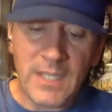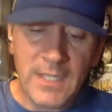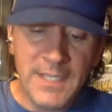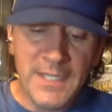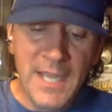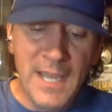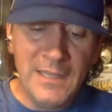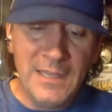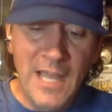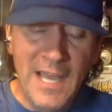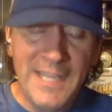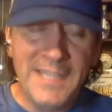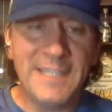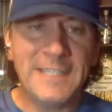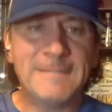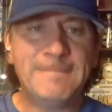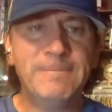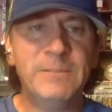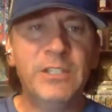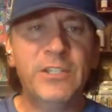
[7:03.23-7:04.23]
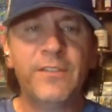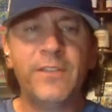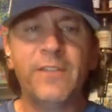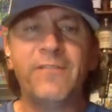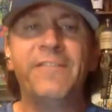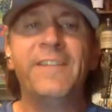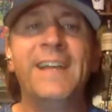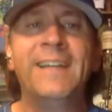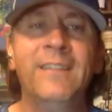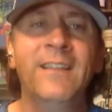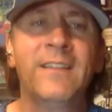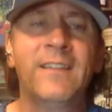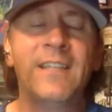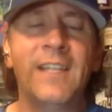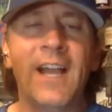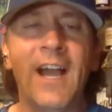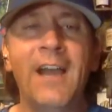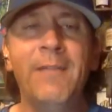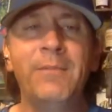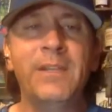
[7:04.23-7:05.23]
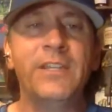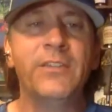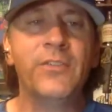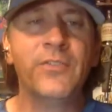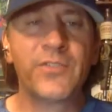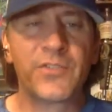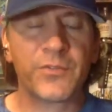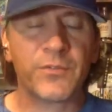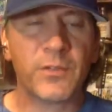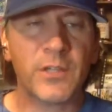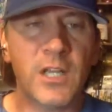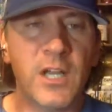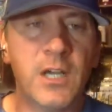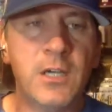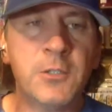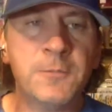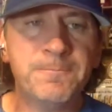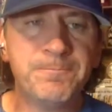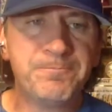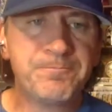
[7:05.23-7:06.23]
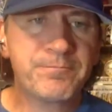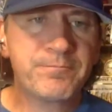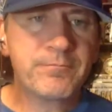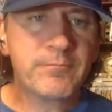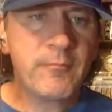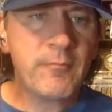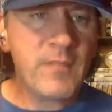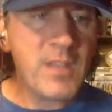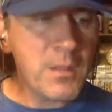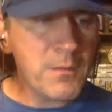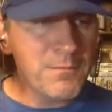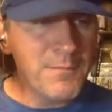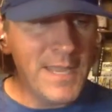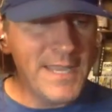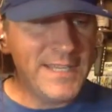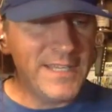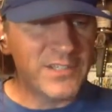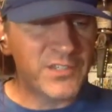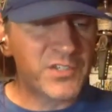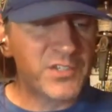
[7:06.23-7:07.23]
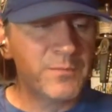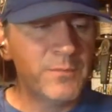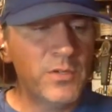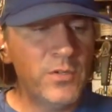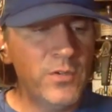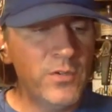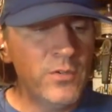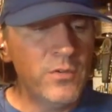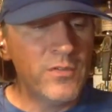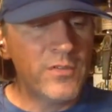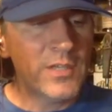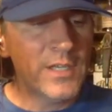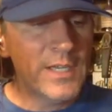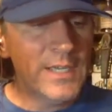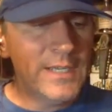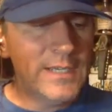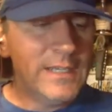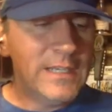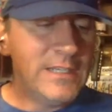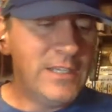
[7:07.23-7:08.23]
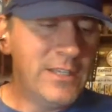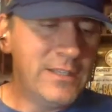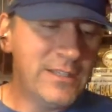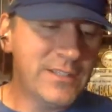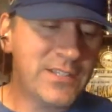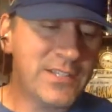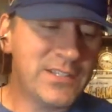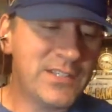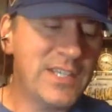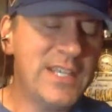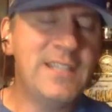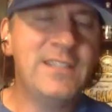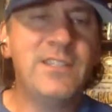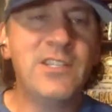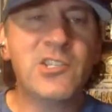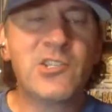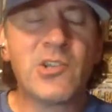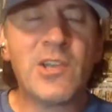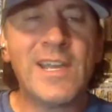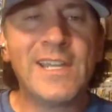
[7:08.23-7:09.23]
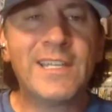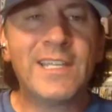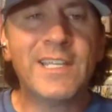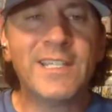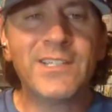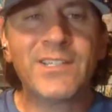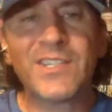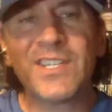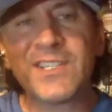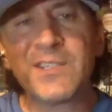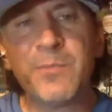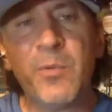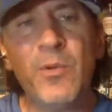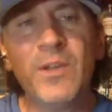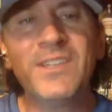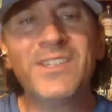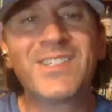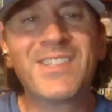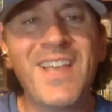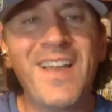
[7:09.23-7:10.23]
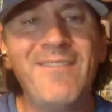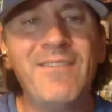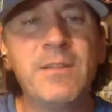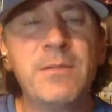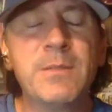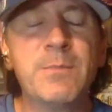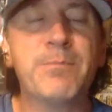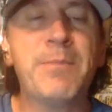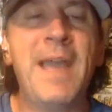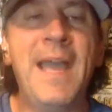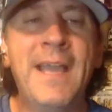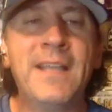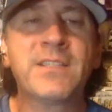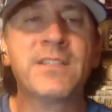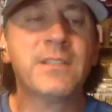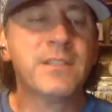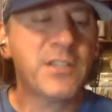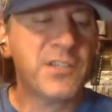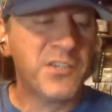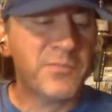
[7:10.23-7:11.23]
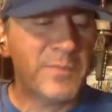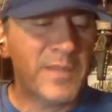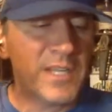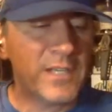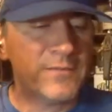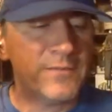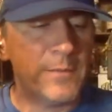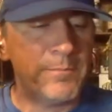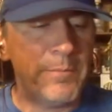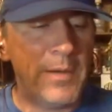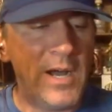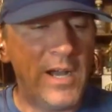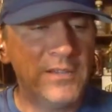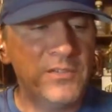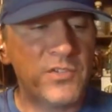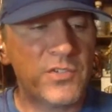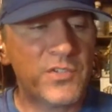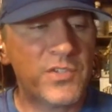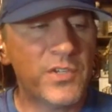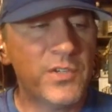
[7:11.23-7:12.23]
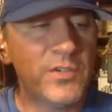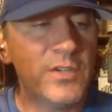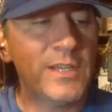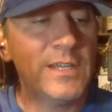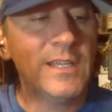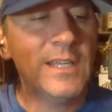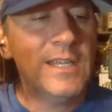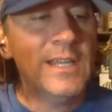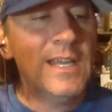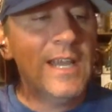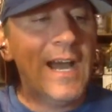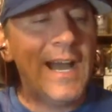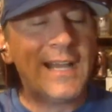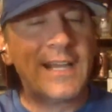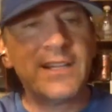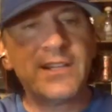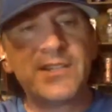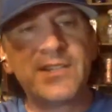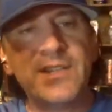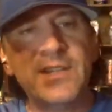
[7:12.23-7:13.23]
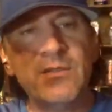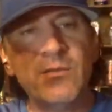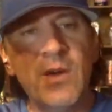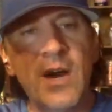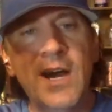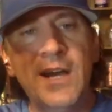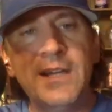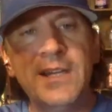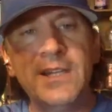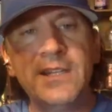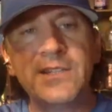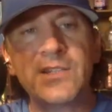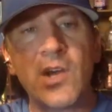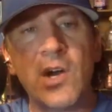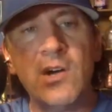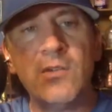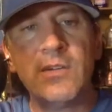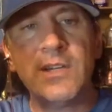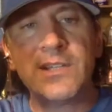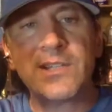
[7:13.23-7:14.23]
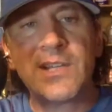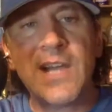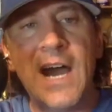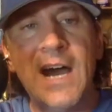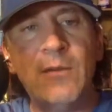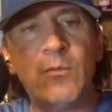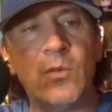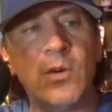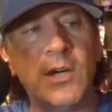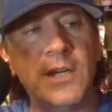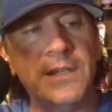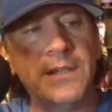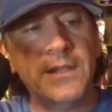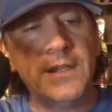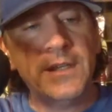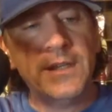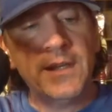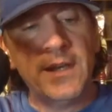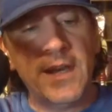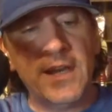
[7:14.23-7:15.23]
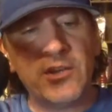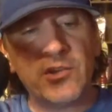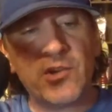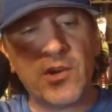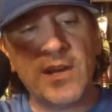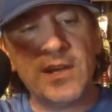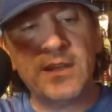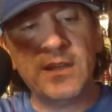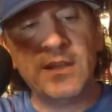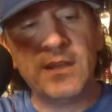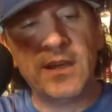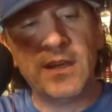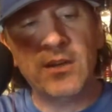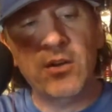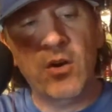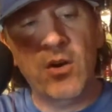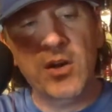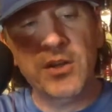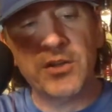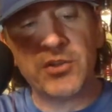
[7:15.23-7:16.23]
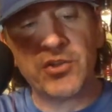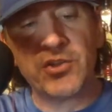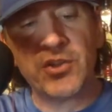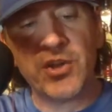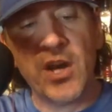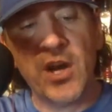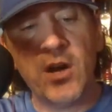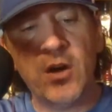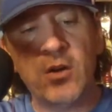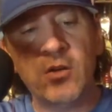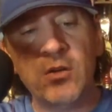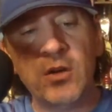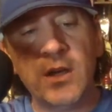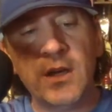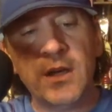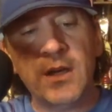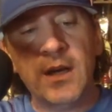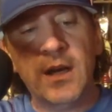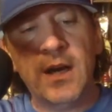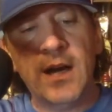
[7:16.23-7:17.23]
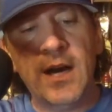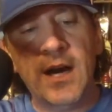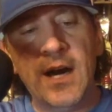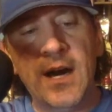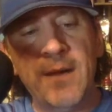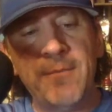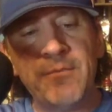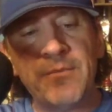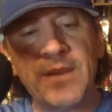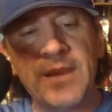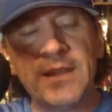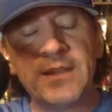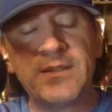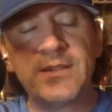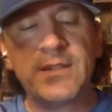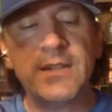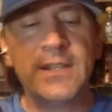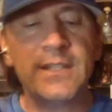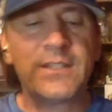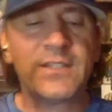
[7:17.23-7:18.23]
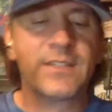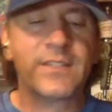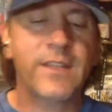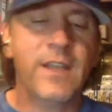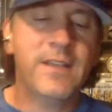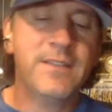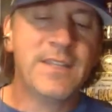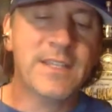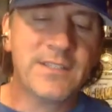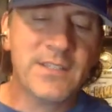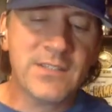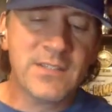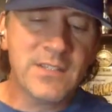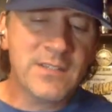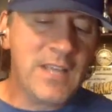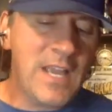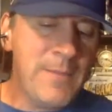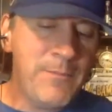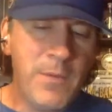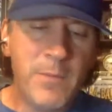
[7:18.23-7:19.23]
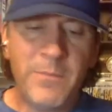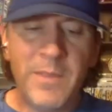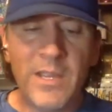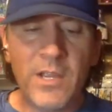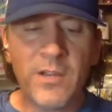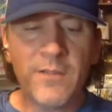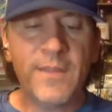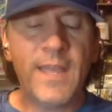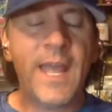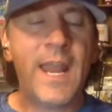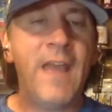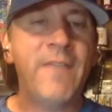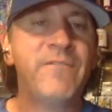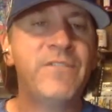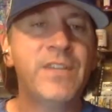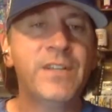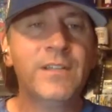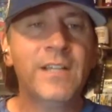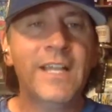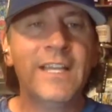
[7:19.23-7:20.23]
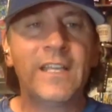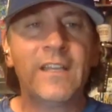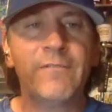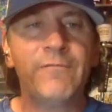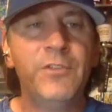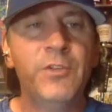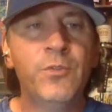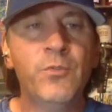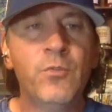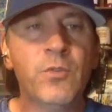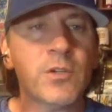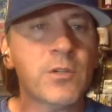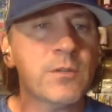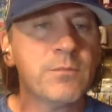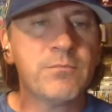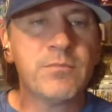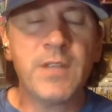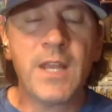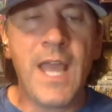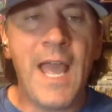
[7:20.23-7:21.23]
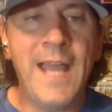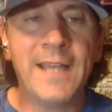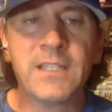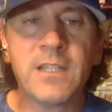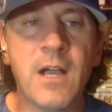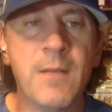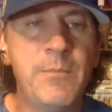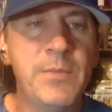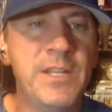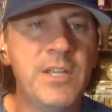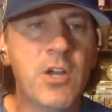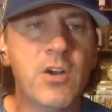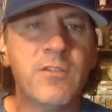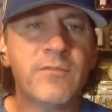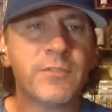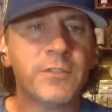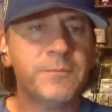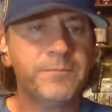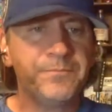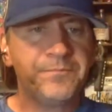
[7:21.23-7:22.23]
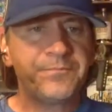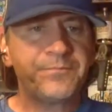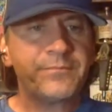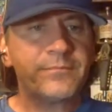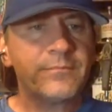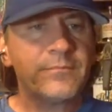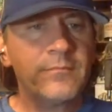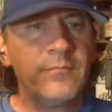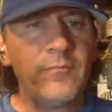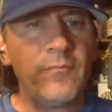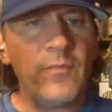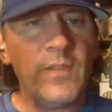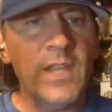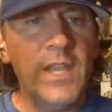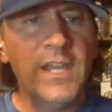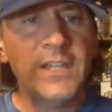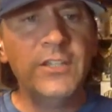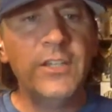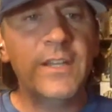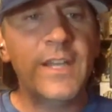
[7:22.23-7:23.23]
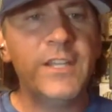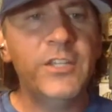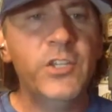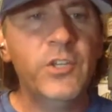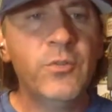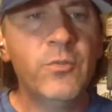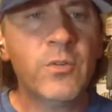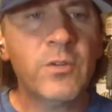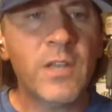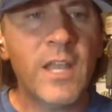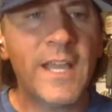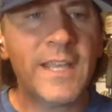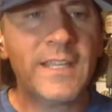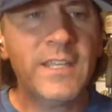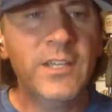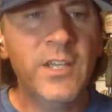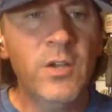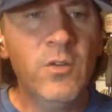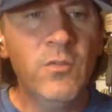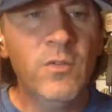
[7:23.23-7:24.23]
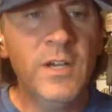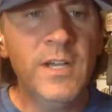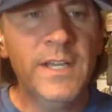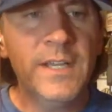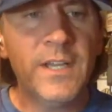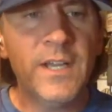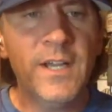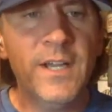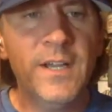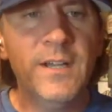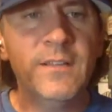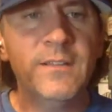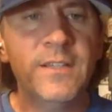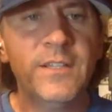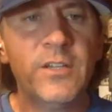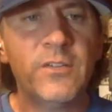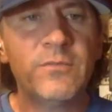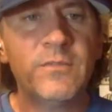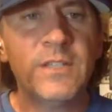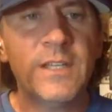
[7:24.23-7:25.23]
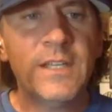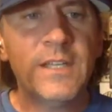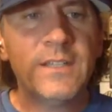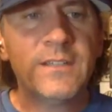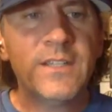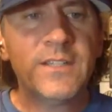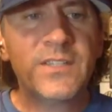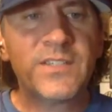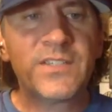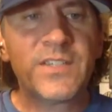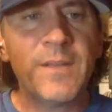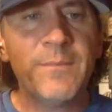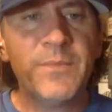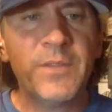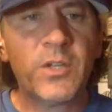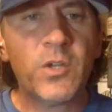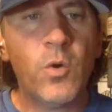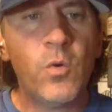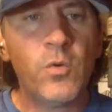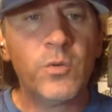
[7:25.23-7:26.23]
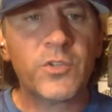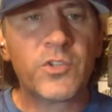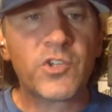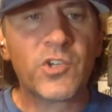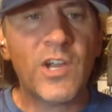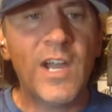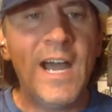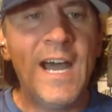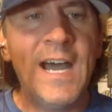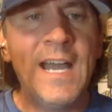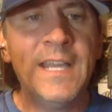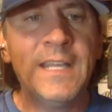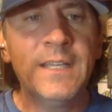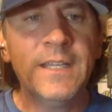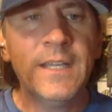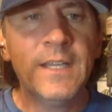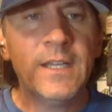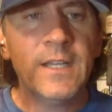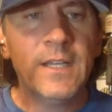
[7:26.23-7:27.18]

I like it. The fact that the IBUs are low, make it smooth. Yeah, this is easy drinking. 6.7 packs a little bit of a punch to it. I can see why he's always got one and drinking it on his show. This is the type of beer that I feel like if you were, had company over and you were like, this is something cool to try.